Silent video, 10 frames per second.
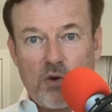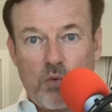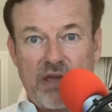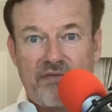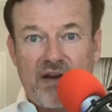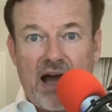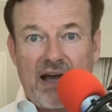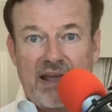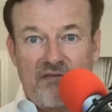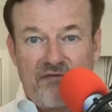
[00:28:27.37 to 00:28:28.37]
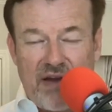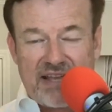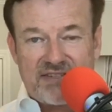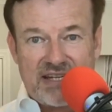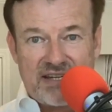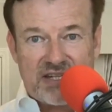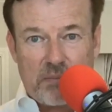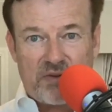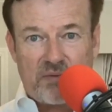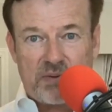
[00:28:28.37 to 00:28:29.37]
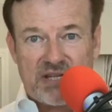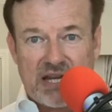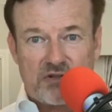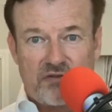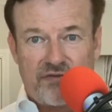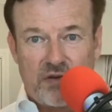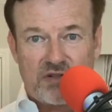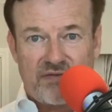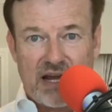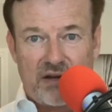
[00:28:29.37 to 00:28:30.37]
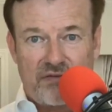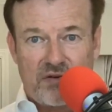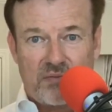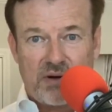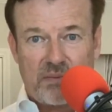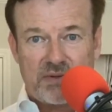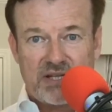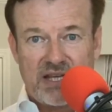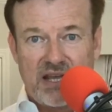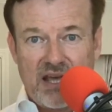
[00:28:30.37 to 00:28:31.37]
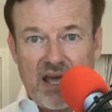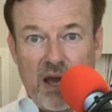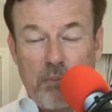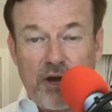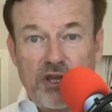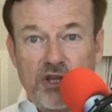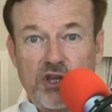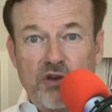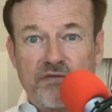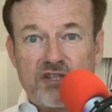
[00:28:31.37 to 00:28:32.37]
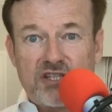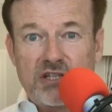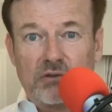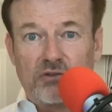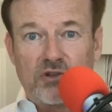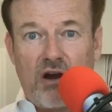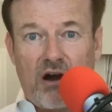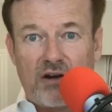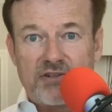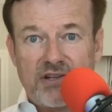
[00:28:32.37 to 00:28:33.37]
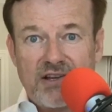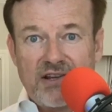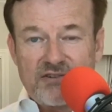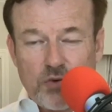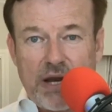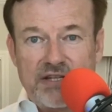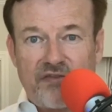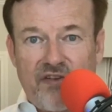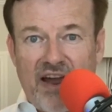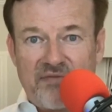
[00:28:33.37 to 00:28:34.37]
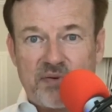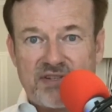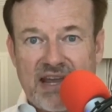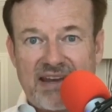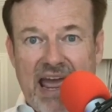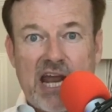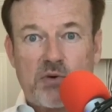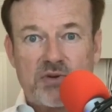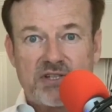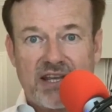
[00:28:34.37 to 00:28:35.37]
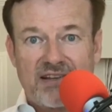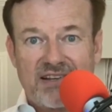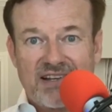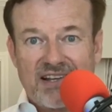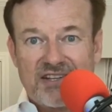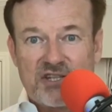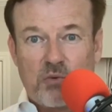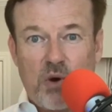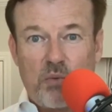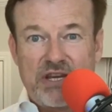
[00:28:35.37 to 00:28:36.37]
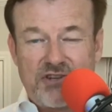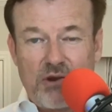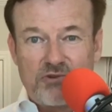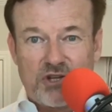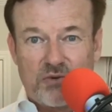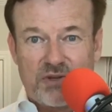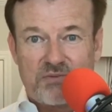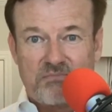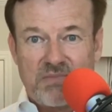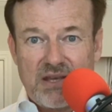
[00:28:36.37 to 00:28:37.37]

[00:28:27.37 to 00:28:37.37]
we've invested in some of the potential future value of your property, but you've still got twenty-five percent equity. So what we don't do is